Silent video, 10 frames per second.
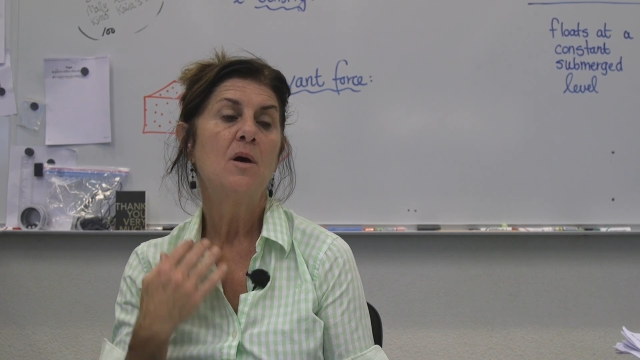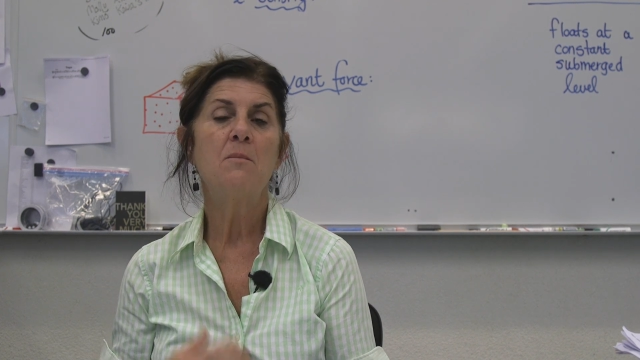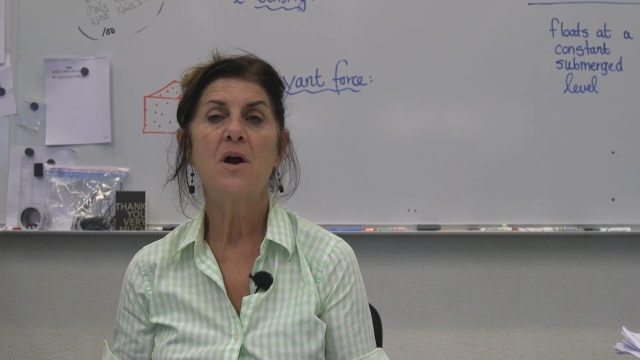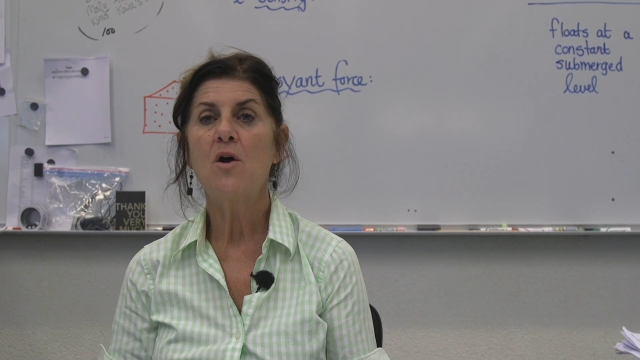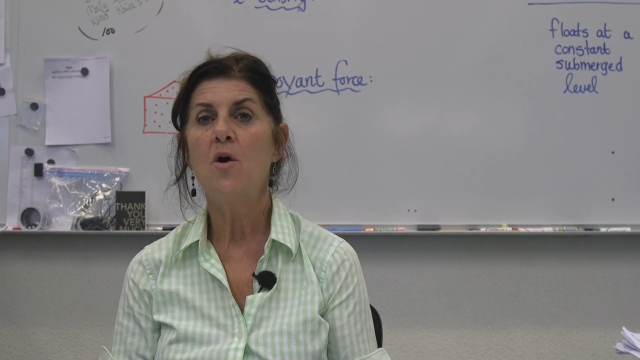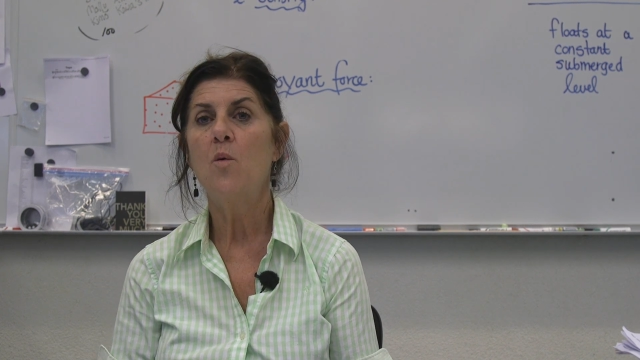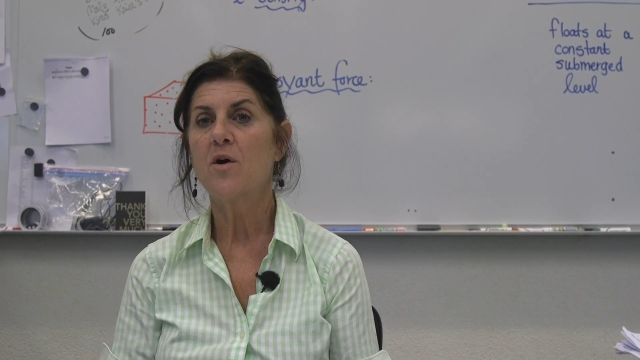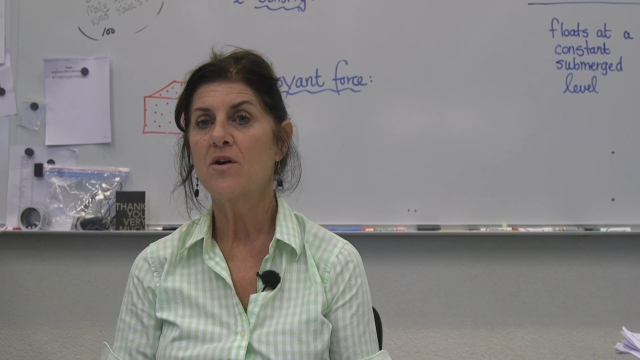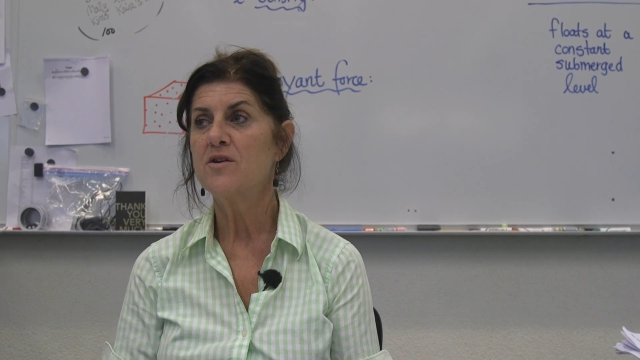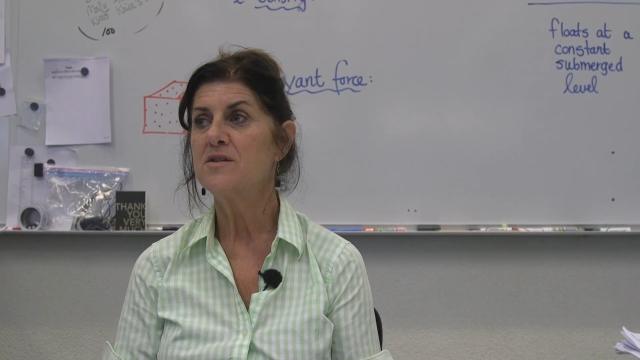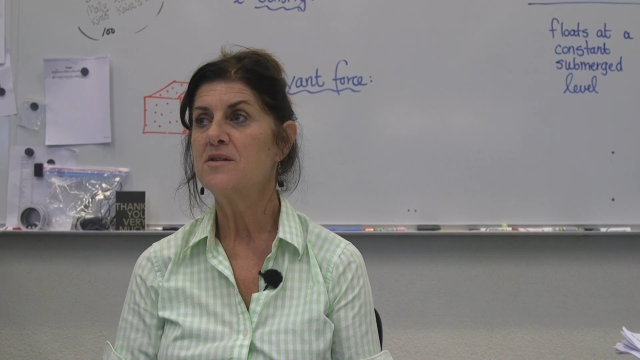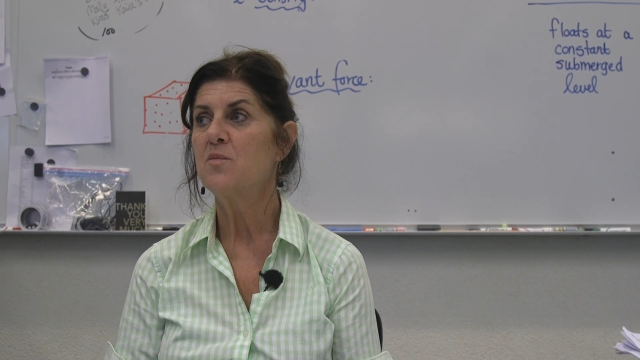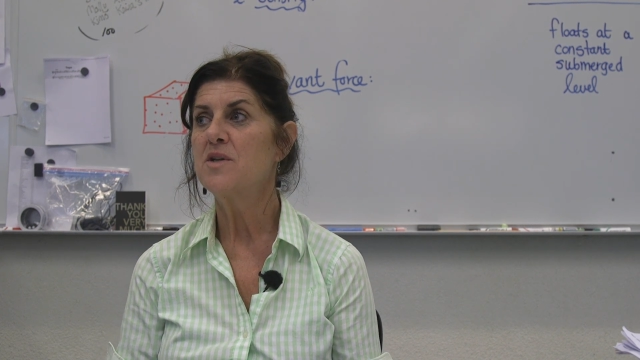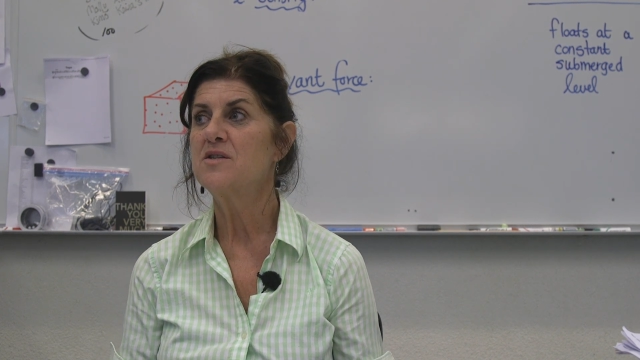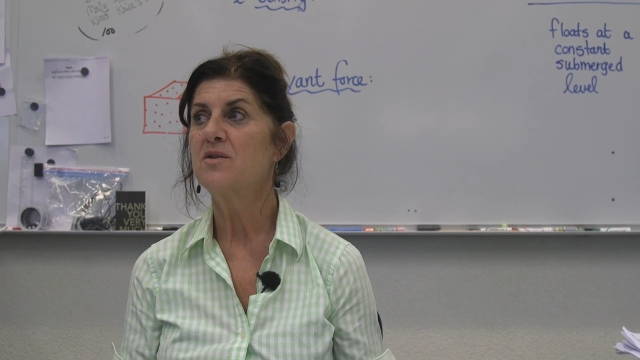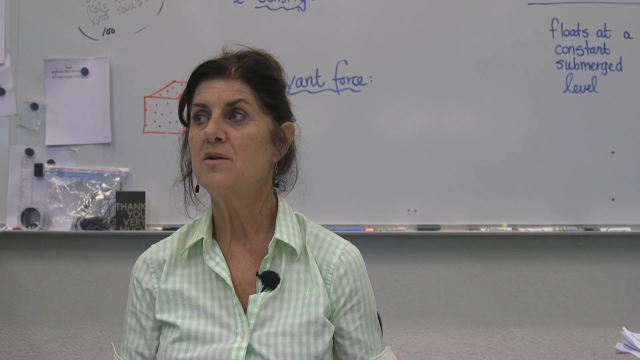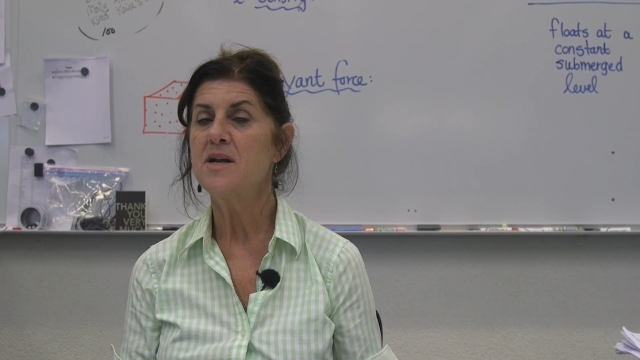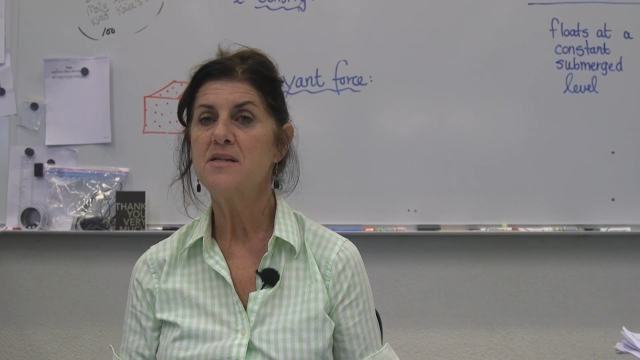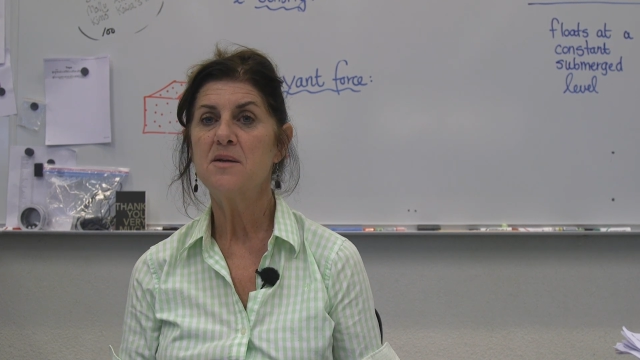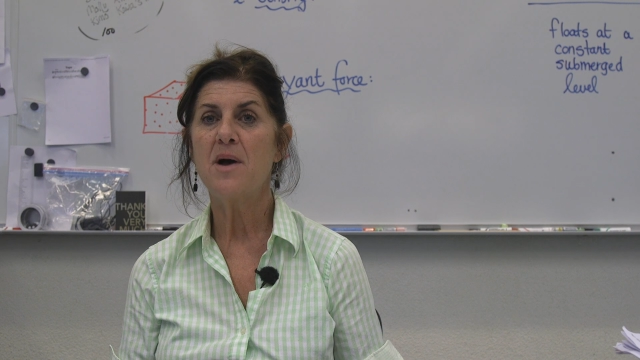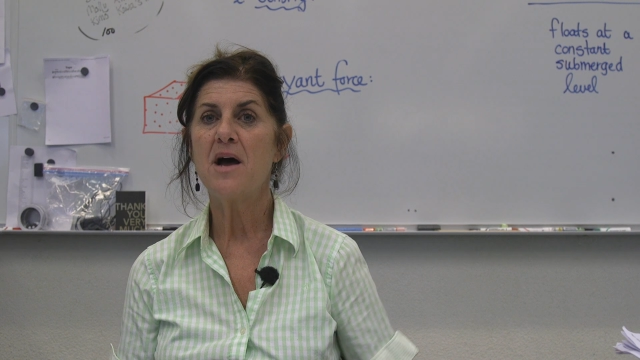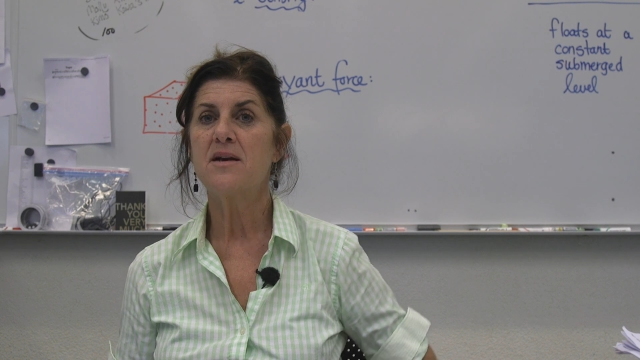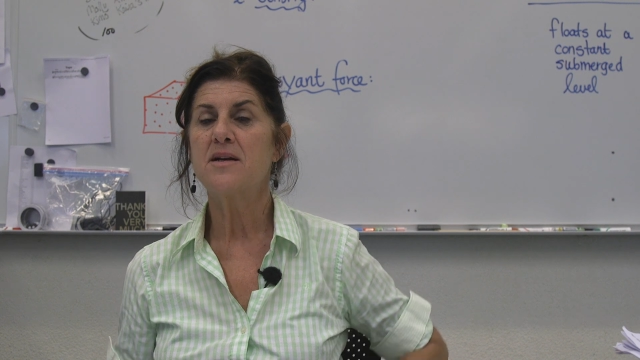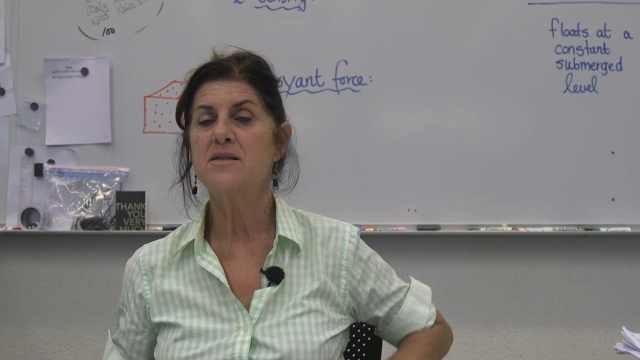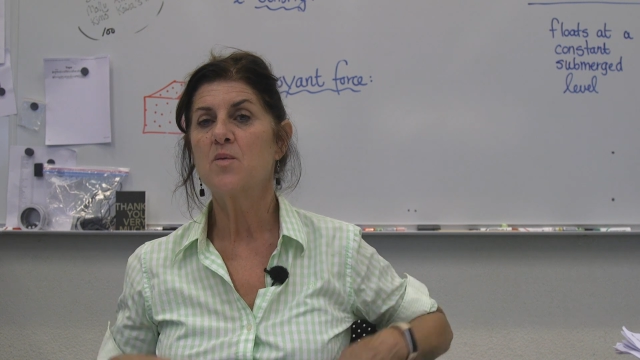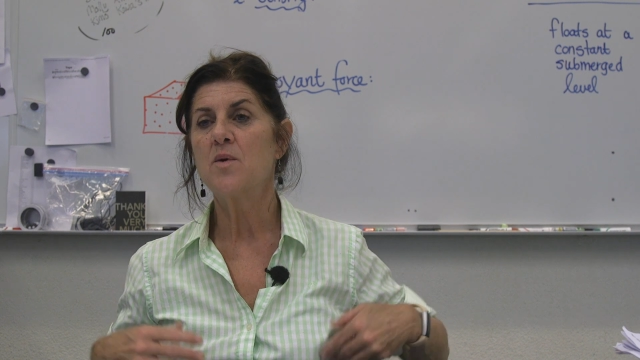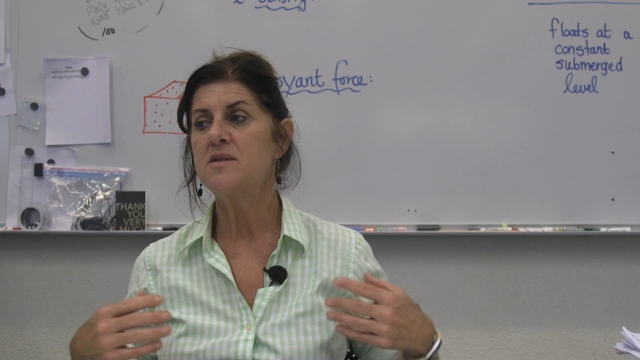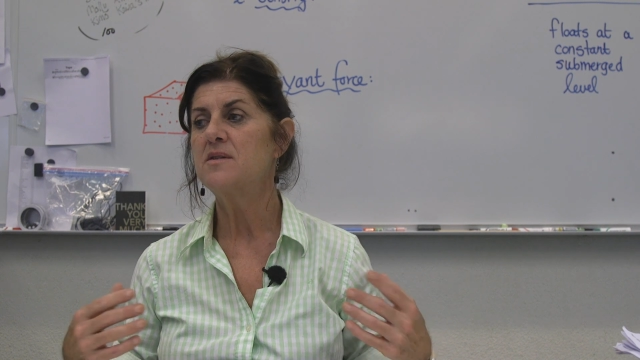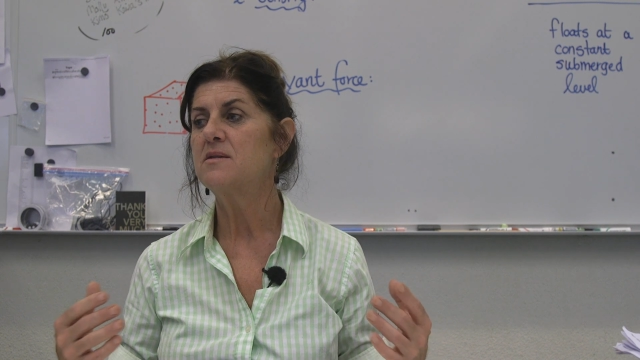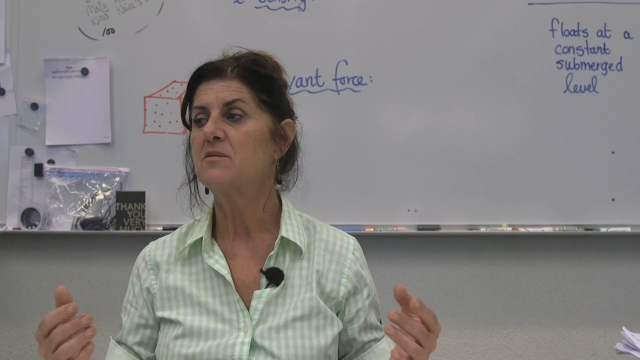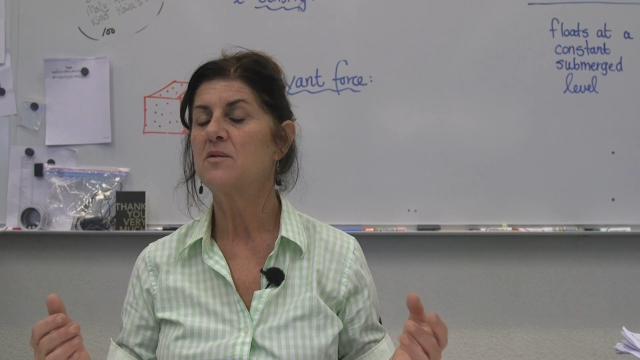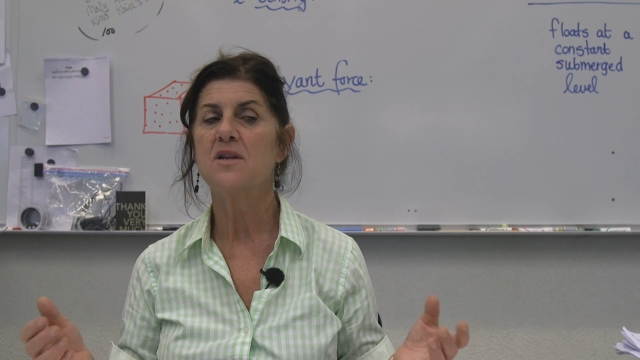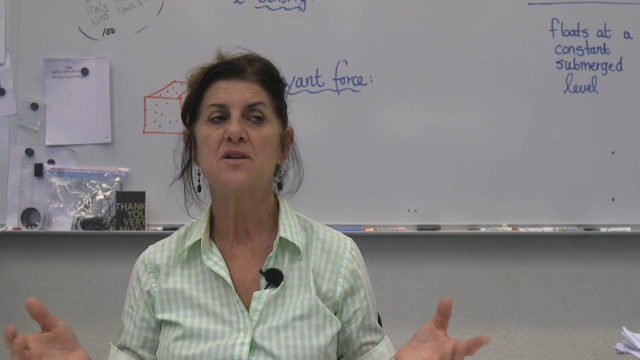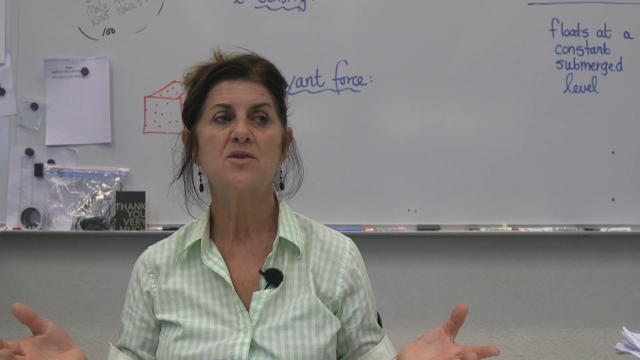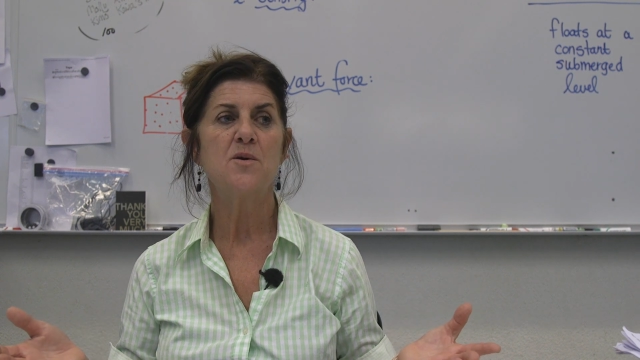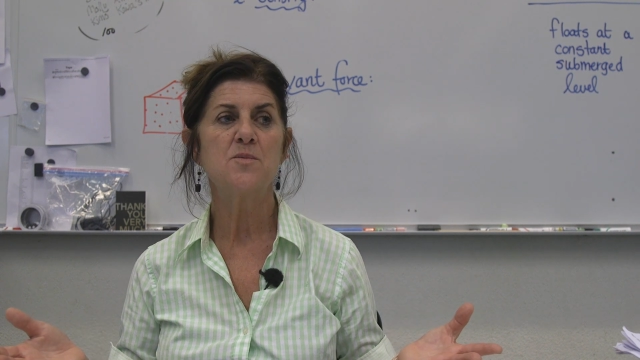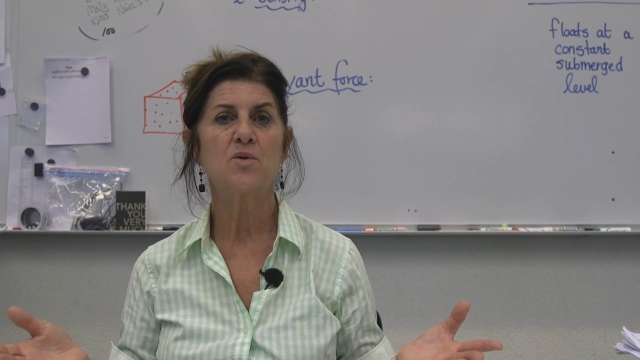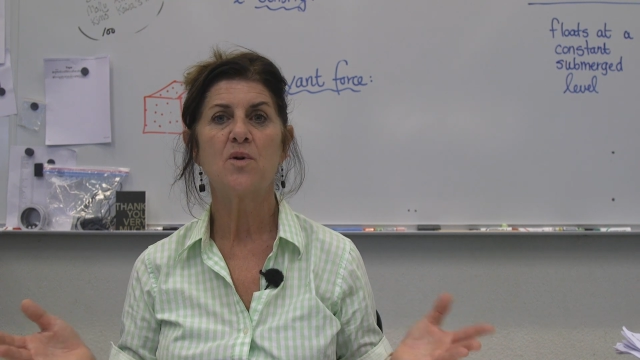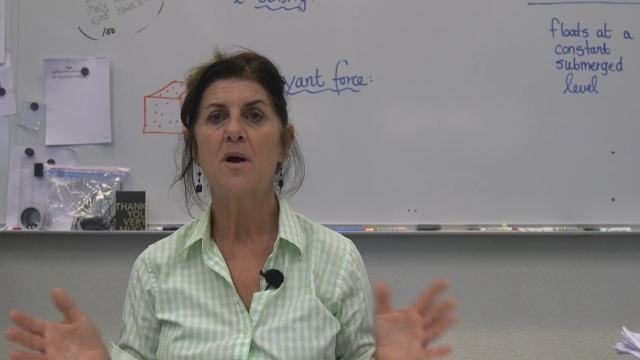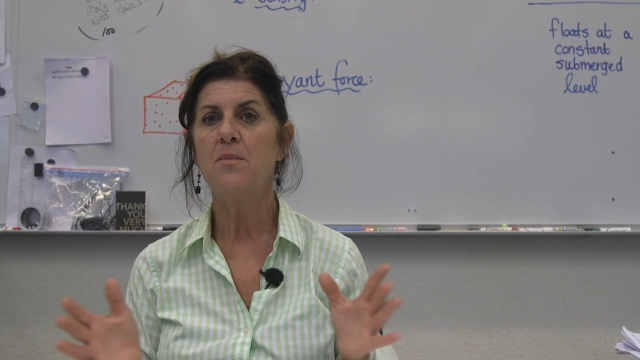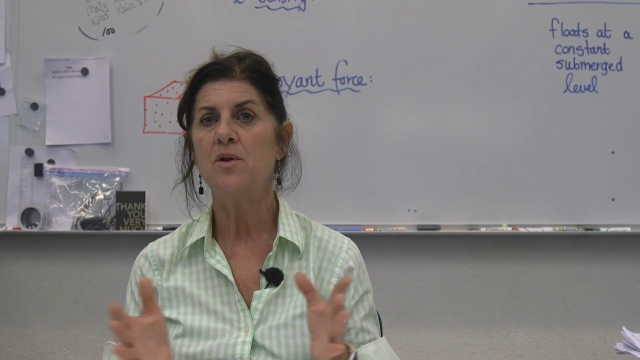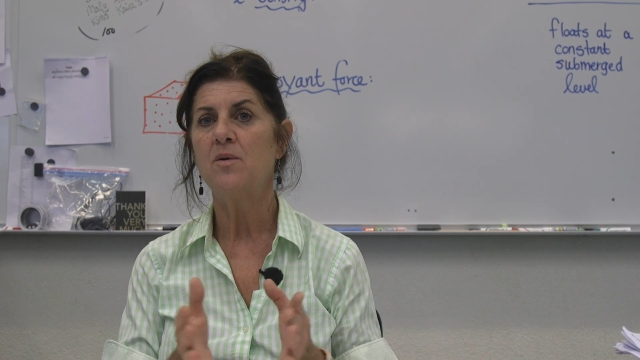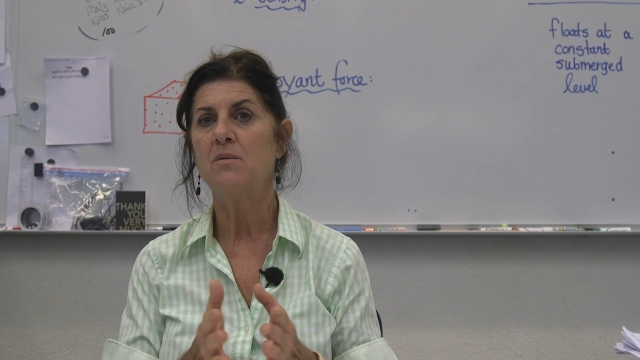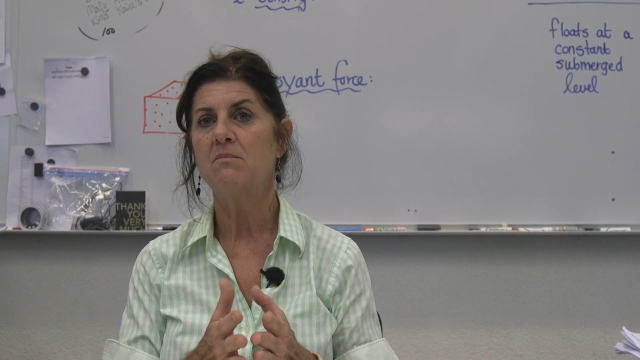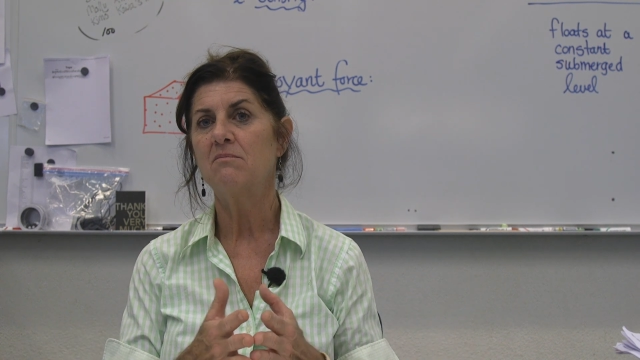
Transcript: my coworkers, and what's so nice about it is once the domes are up, you